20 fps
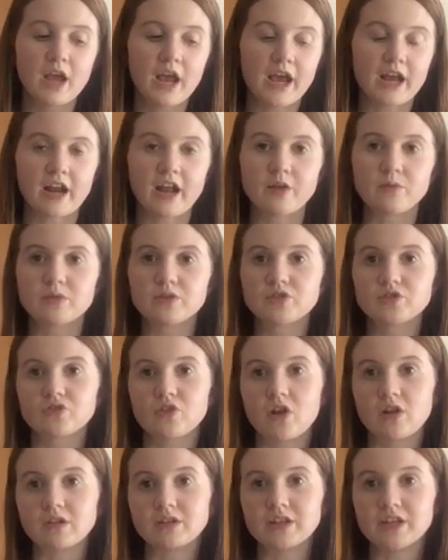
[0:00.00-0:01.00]
and I would
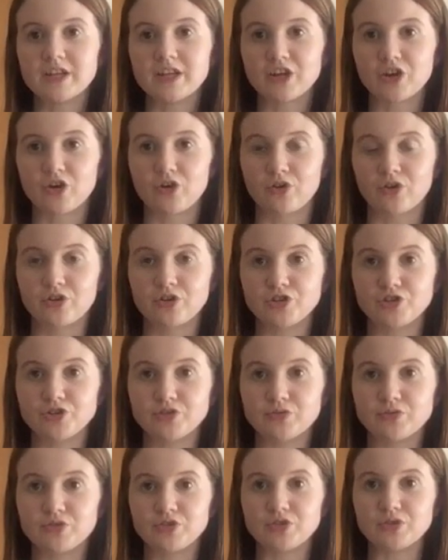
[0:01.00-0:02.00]
strongly encourage
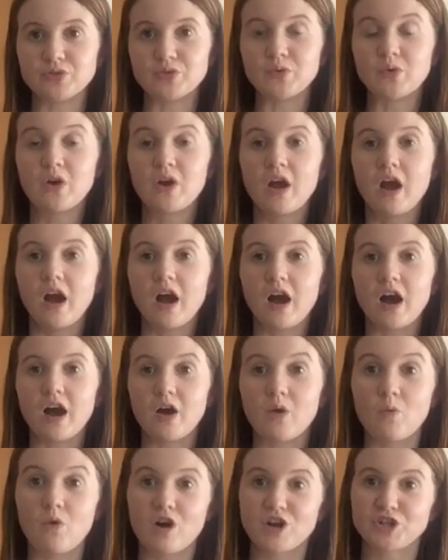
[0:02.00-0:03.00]
you to
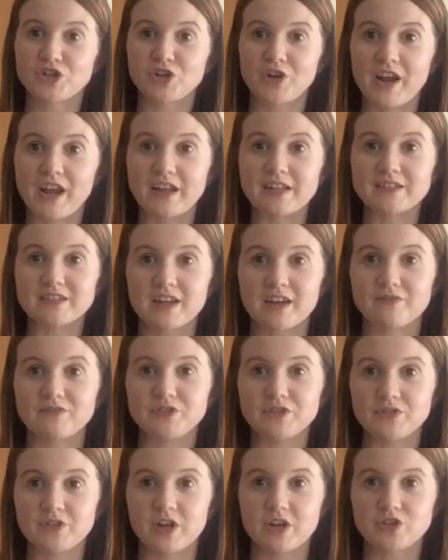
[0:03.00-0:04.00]
wash your hands after
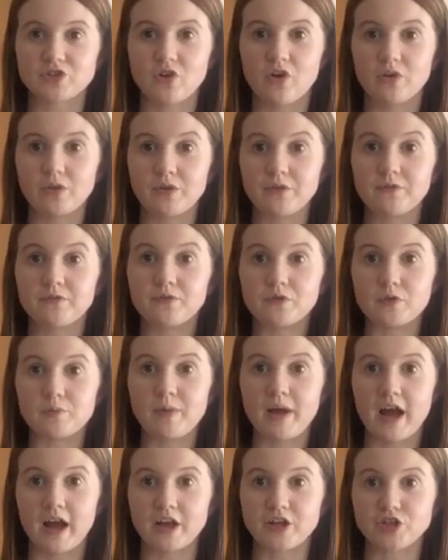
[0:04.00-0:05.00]
you touch all the food
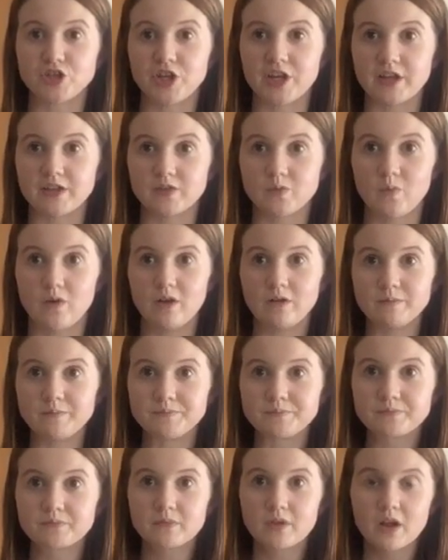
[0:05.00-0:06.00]
packaging as well.
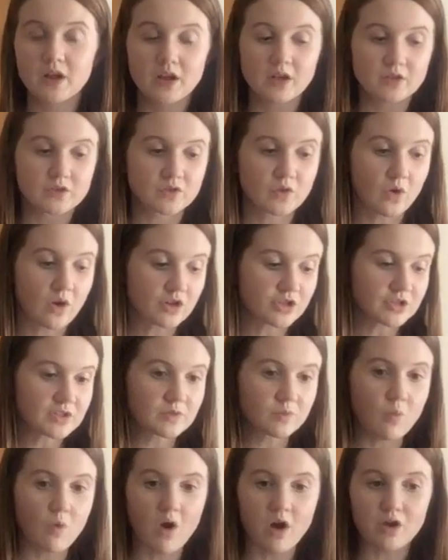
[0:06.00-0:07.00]
So I'll
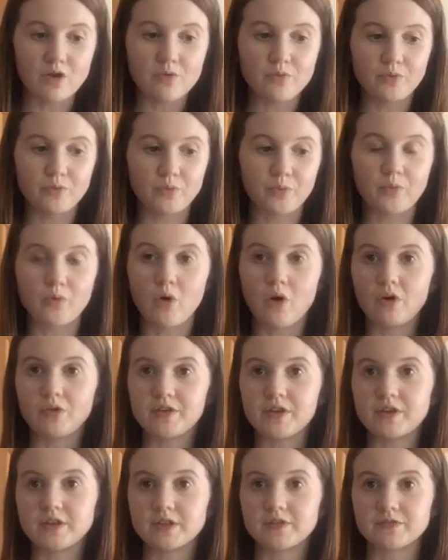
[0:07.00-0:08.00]
just walk you through all
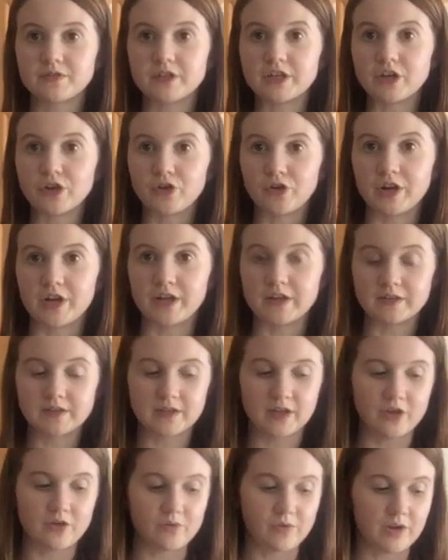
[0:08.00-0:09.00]
the different ingredients
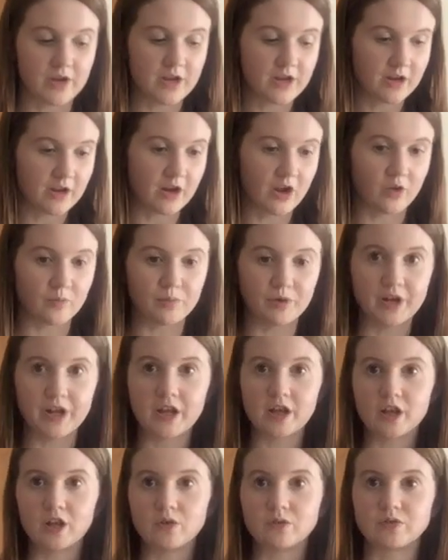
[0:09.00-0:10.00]
that you need, and I'll bring
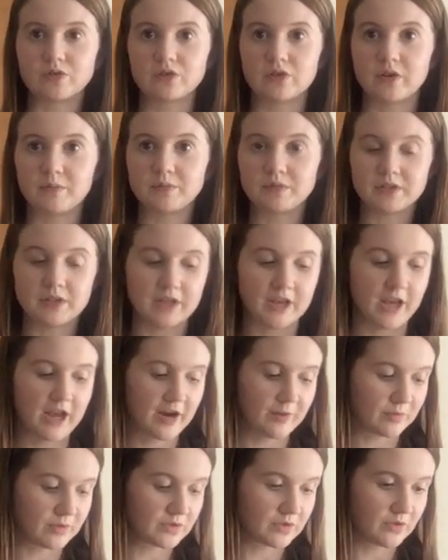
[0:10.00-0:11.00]
it closer up to the
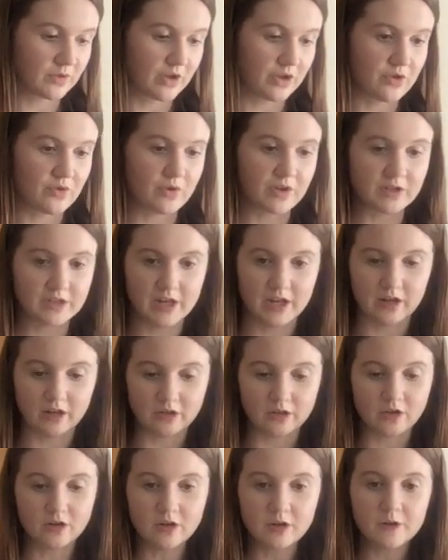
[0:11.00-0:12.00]
camera so that you can take a
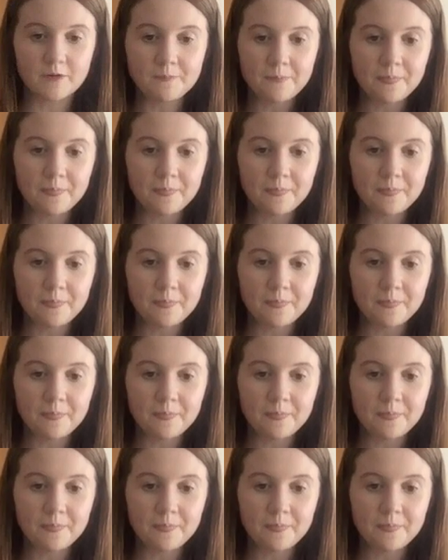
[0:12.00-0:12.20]
look.